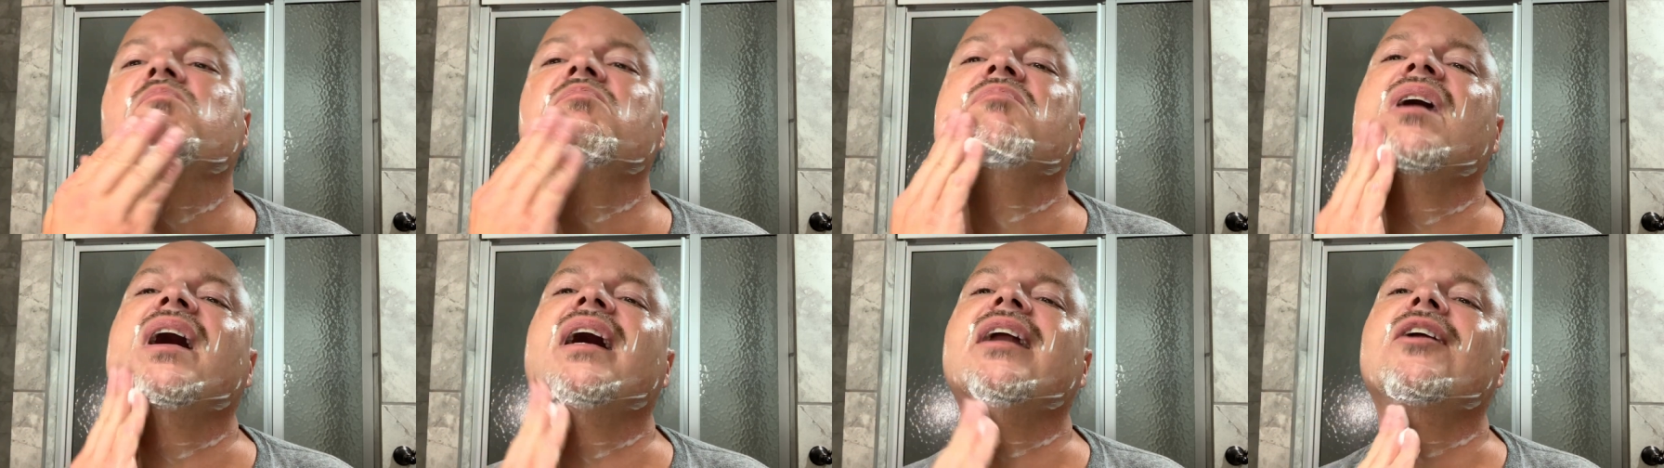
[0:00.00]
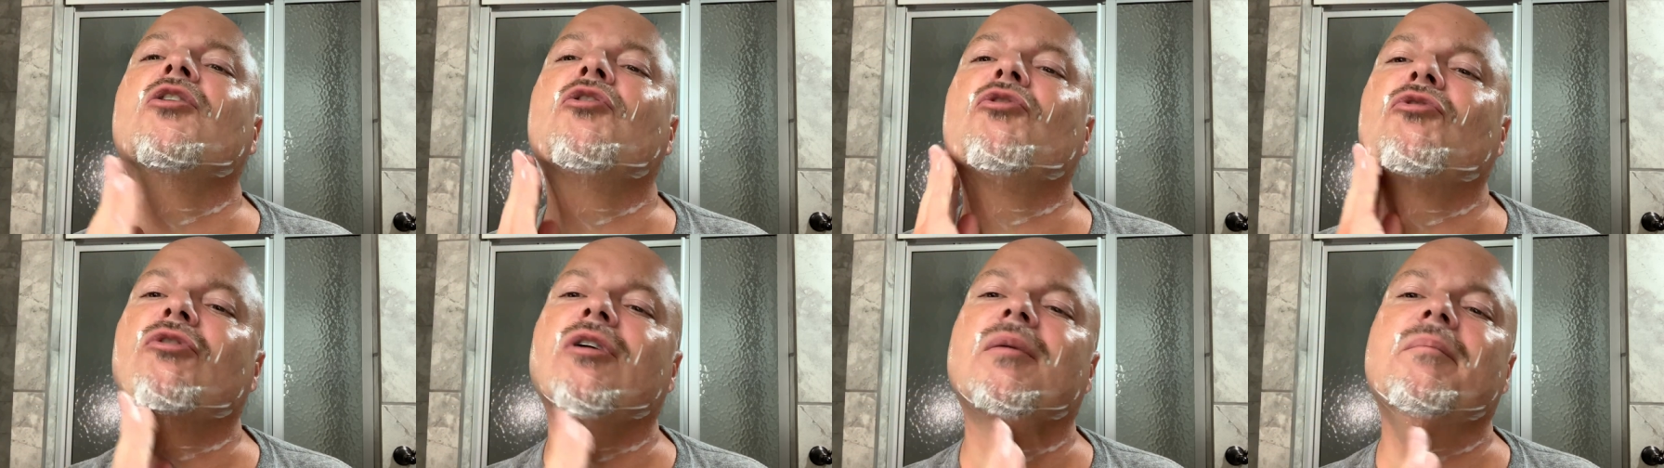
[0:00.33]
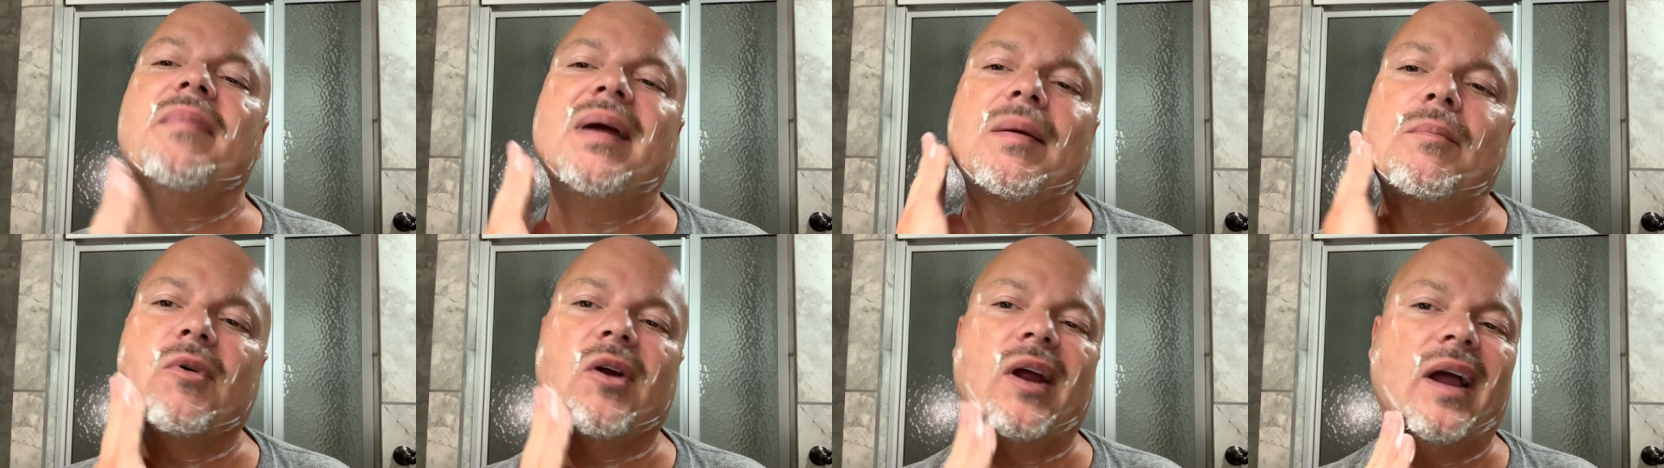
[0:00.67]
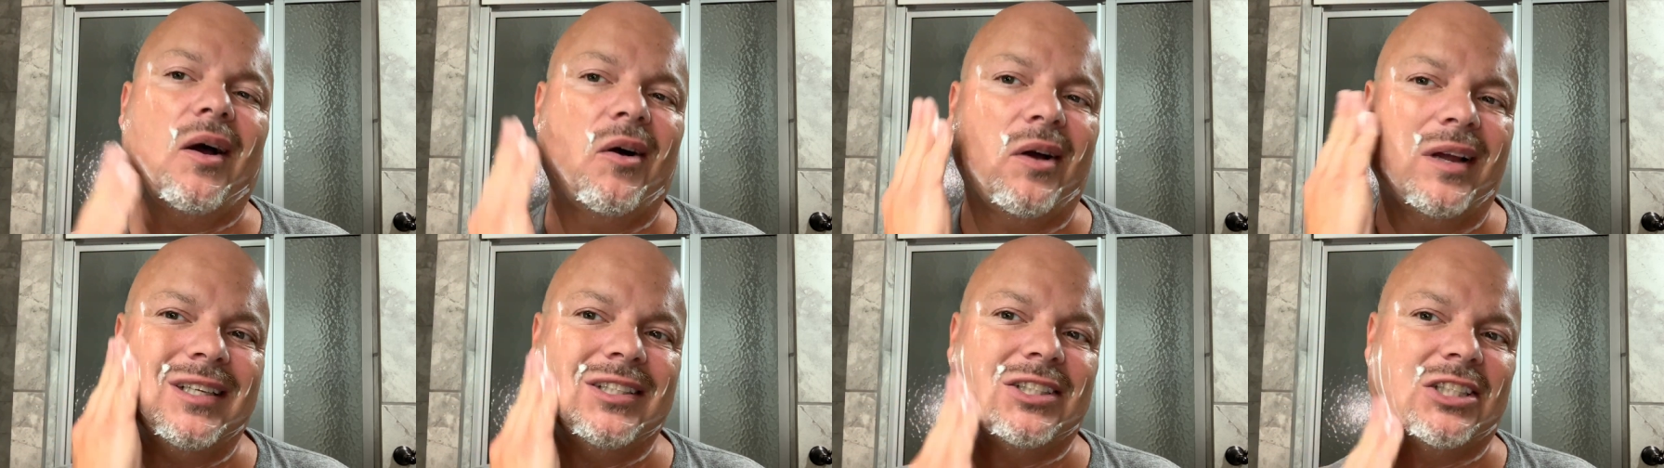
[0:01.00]
I don't remember
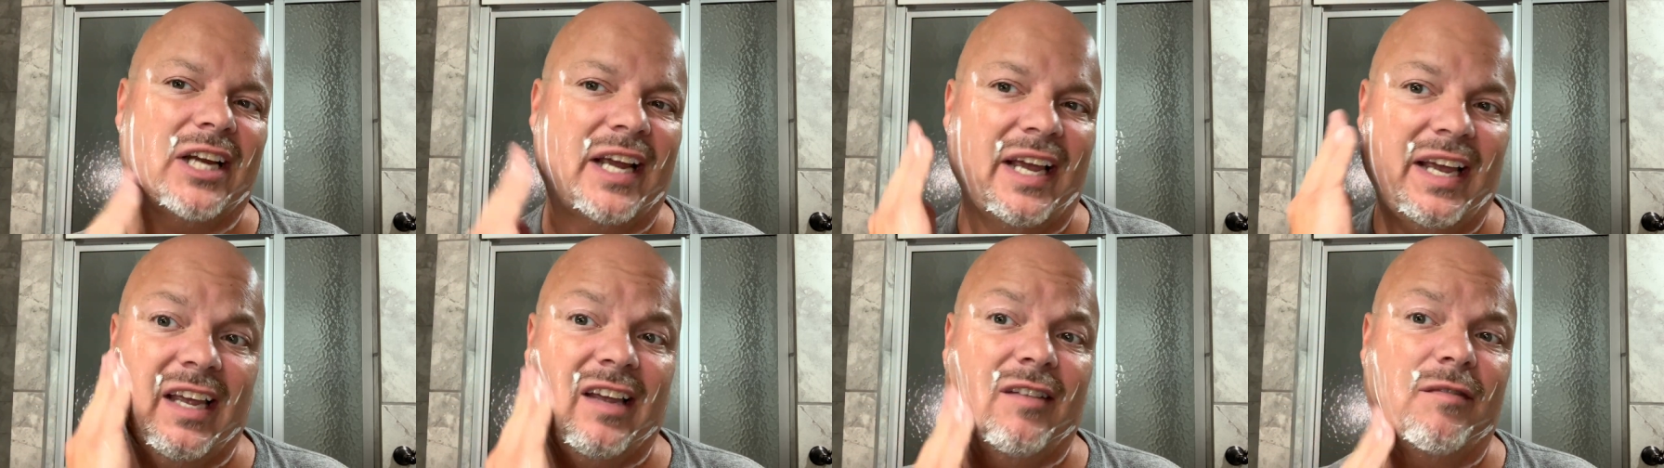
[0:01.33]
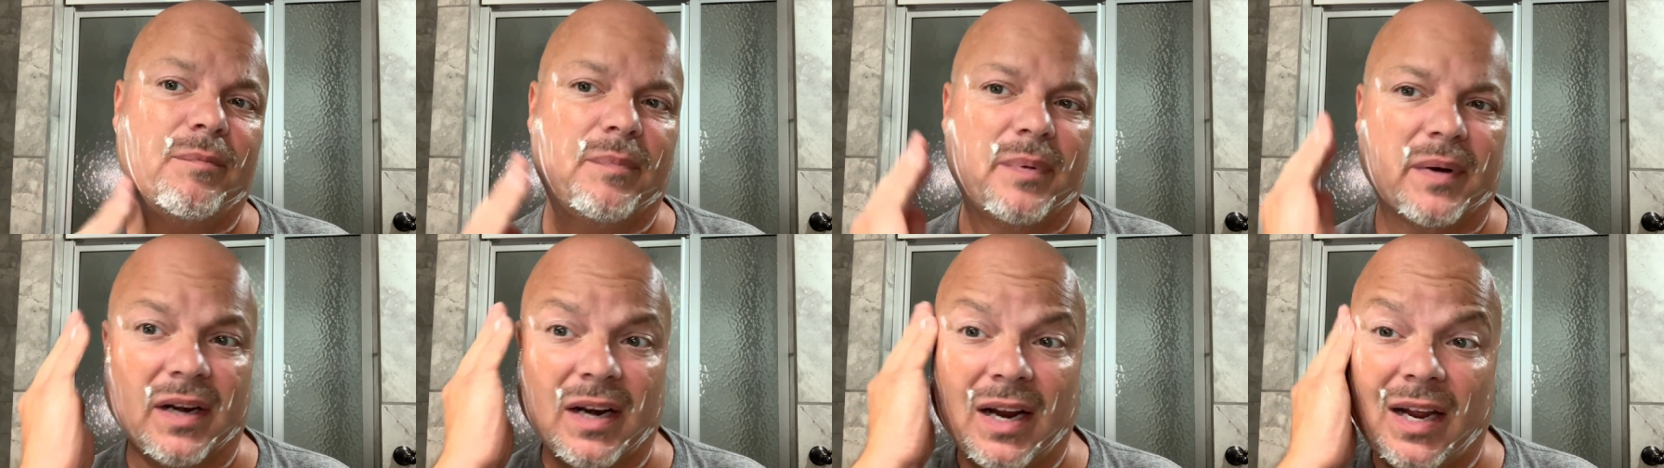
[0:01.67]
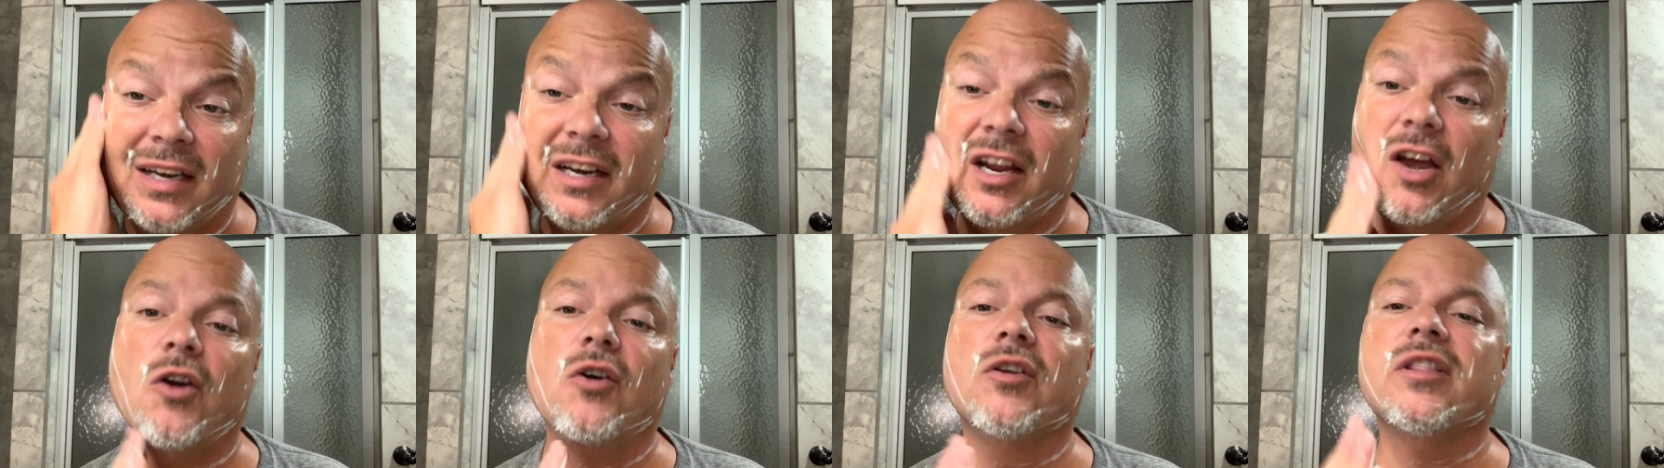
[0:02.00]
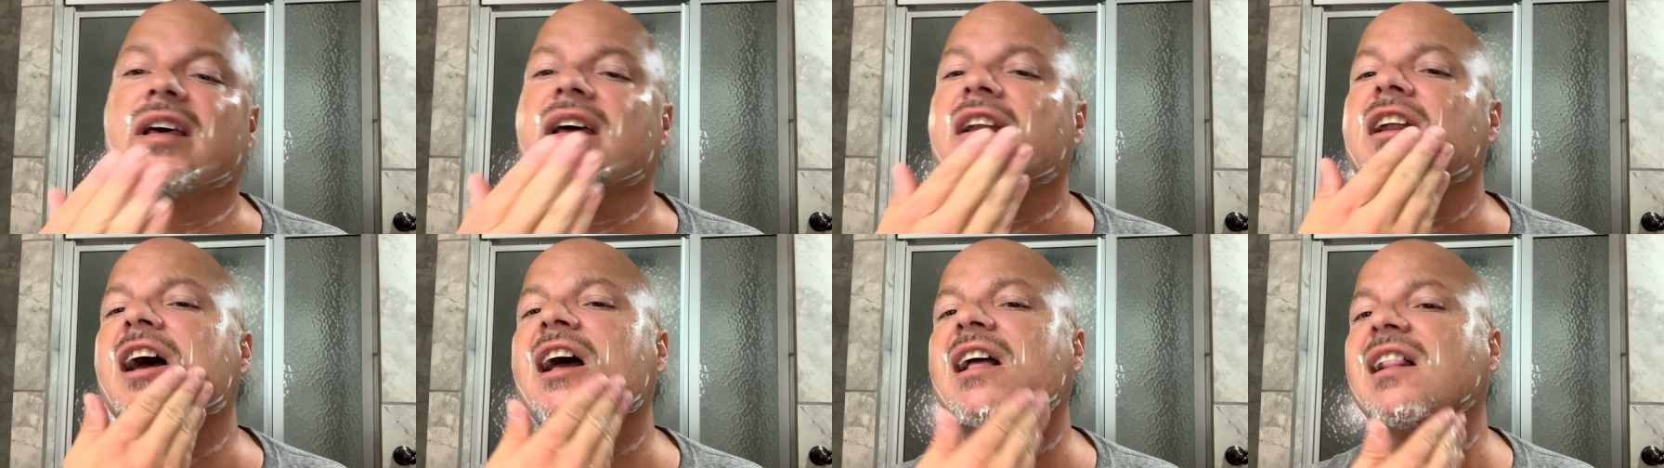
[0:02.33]
how it shaved, but I know
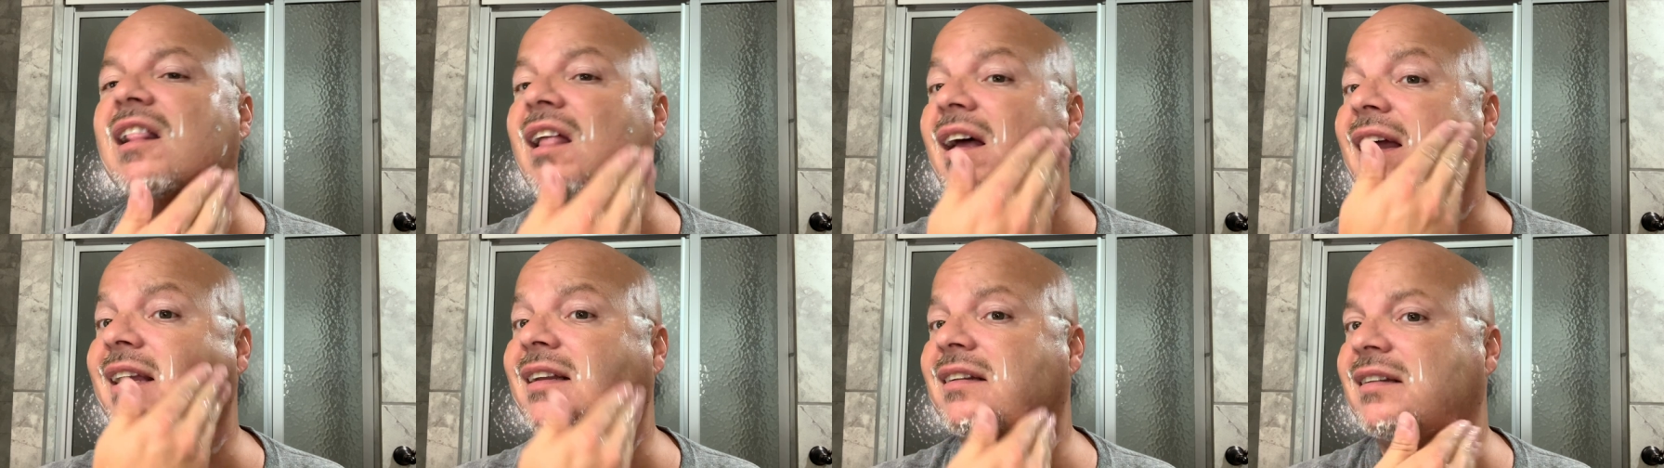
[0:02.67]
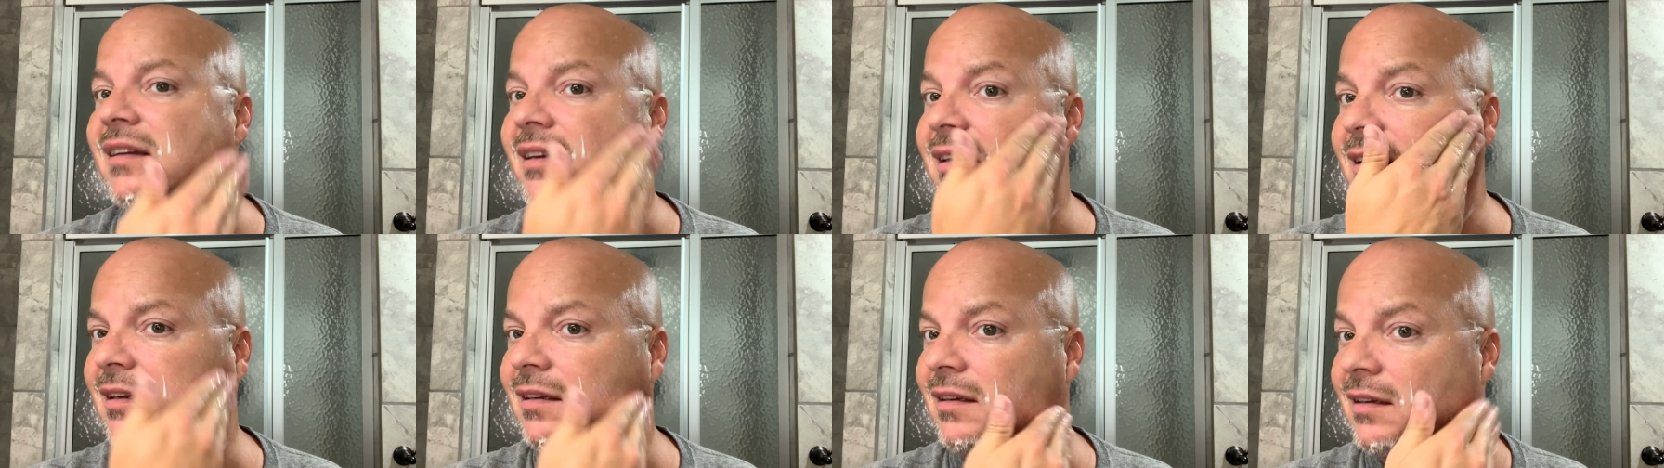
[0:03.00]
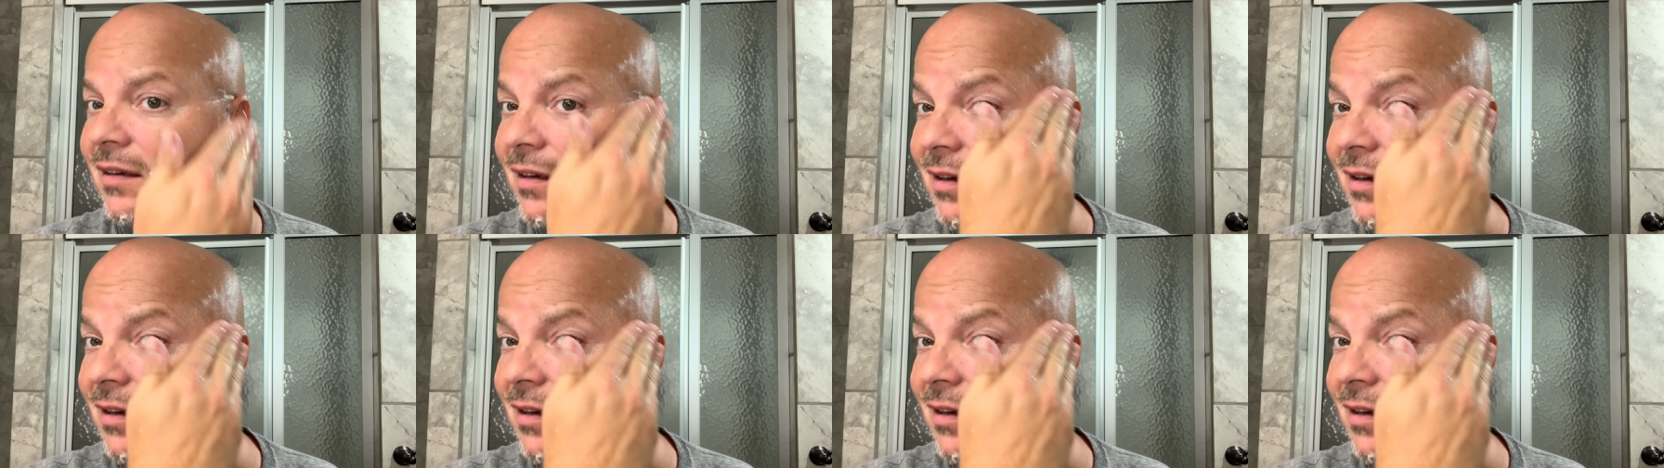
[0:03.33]
that I liked it.